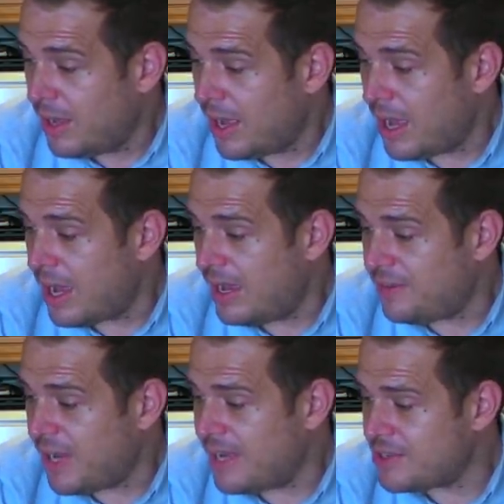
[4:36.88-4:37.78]
If
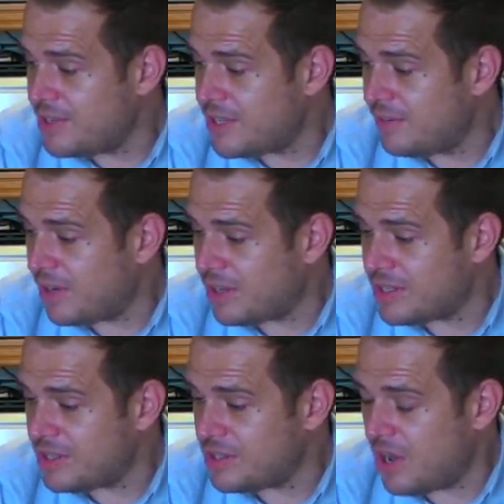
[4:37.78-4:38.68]
you cancel your TV
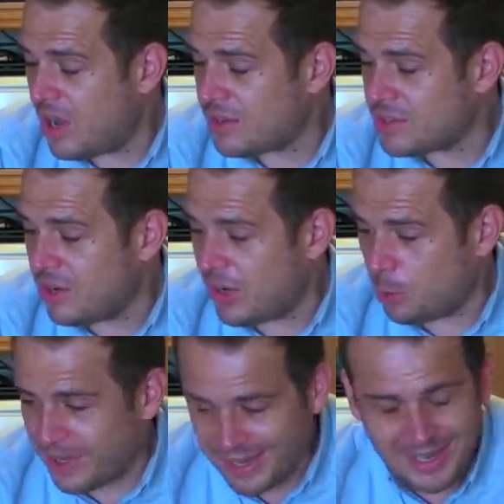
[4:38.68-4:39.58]
licence, are Sky
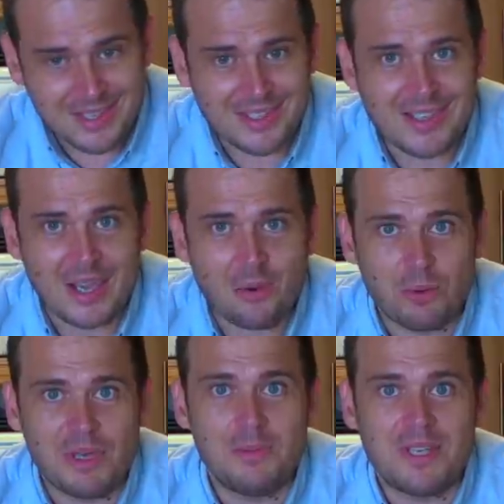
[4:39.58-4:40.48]
obligated to tell
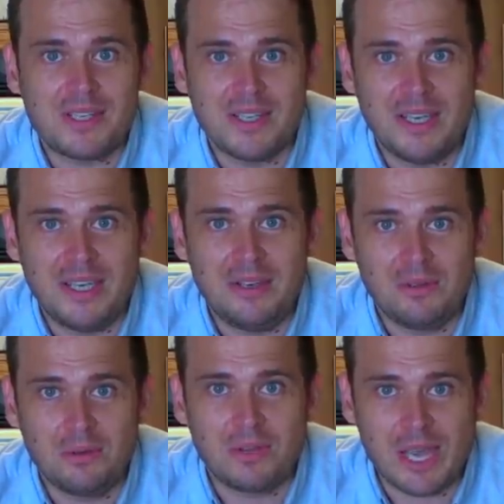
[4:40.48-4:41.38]
the BBC
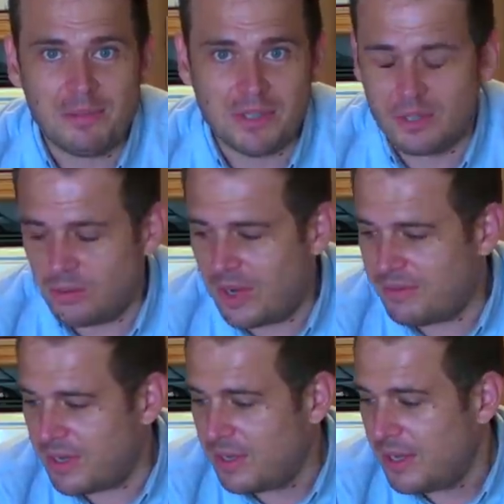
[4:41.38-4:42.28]
or Capita or
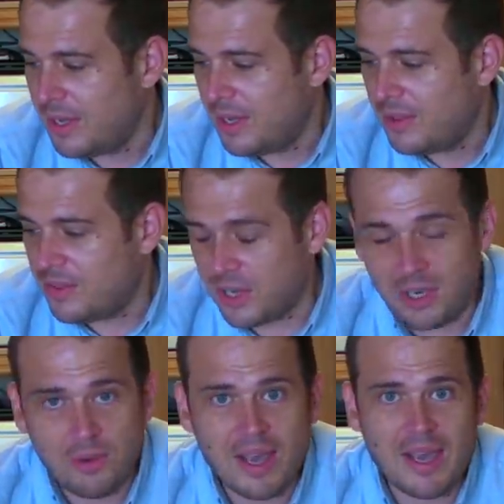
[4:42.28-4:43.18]
whatever that
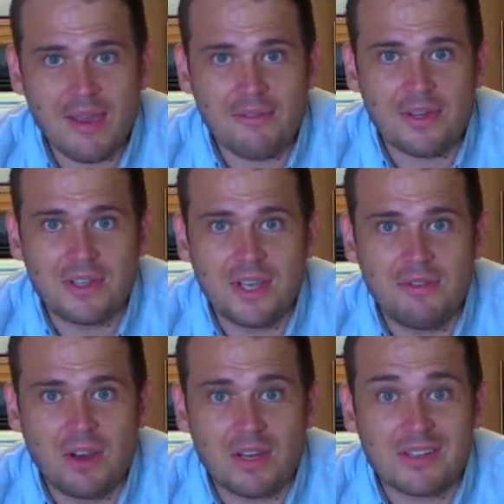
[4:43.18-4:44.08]
you have a
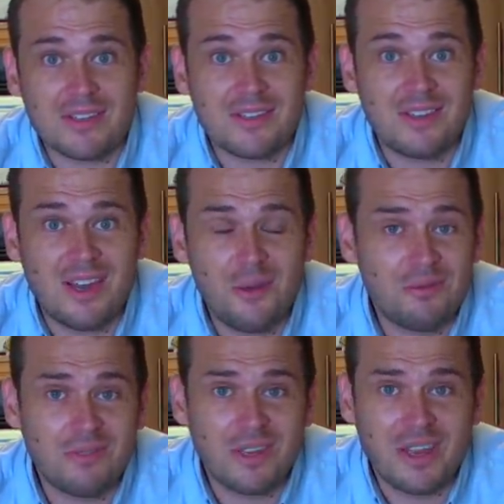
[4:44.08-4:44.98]
TV licence? No,
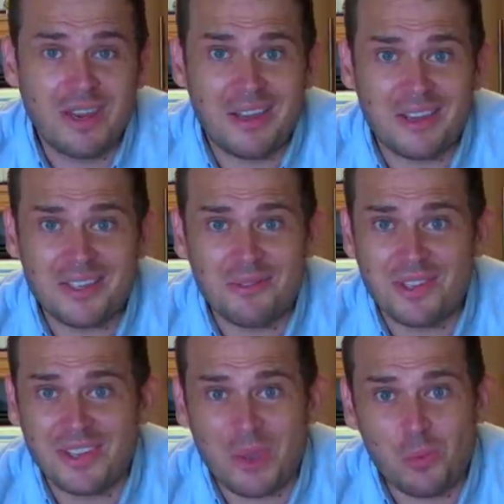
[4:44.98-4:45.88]
I don't
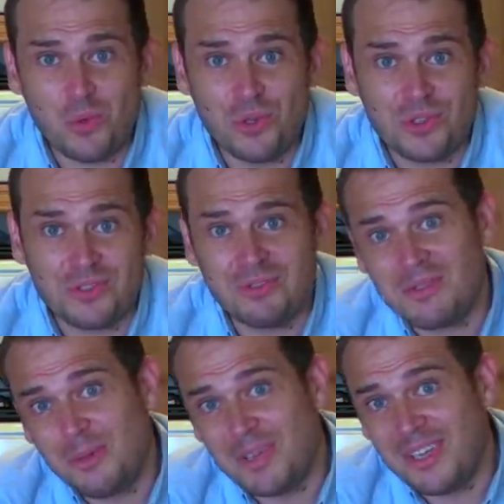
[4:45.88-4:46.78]
think they would.
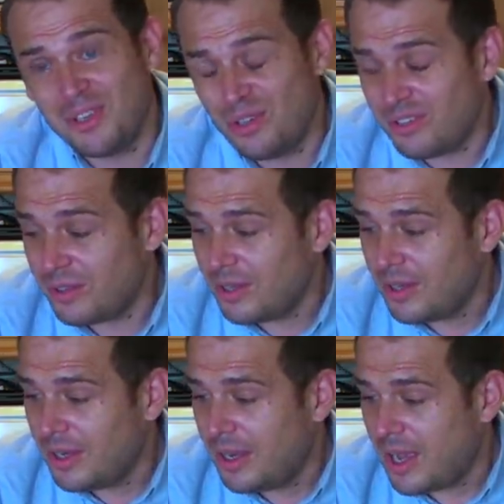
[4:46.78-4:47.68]
Maybe they could.
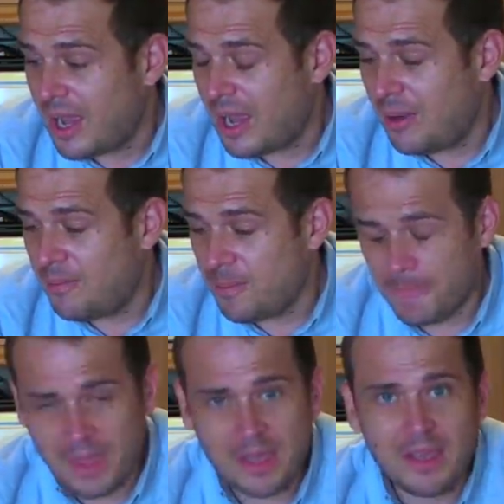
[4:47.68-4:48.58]

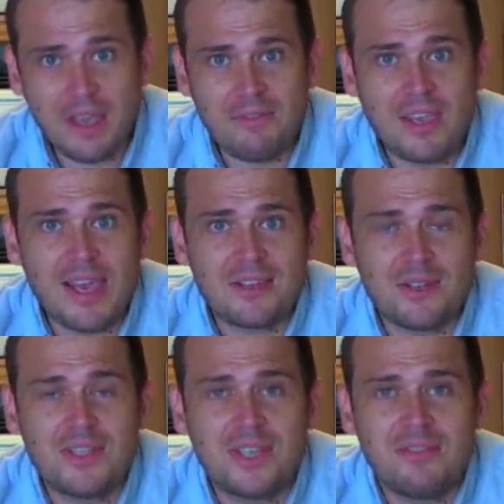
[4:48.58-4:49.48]
If you cancel
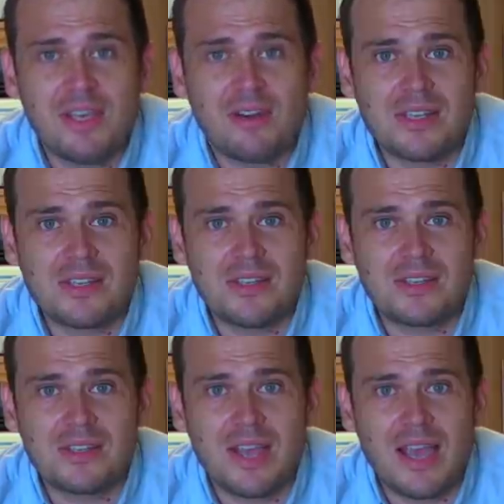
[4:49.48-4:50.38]
your TV
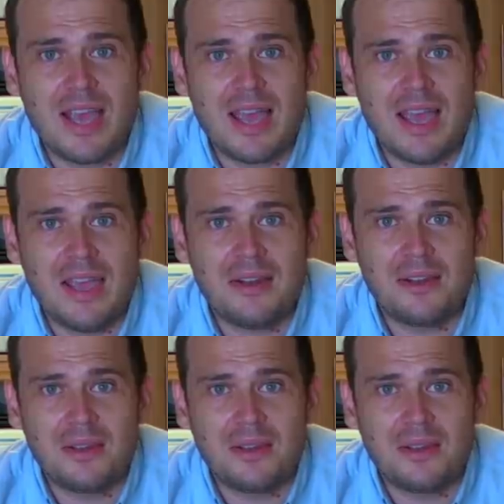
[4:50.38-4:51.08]
licence and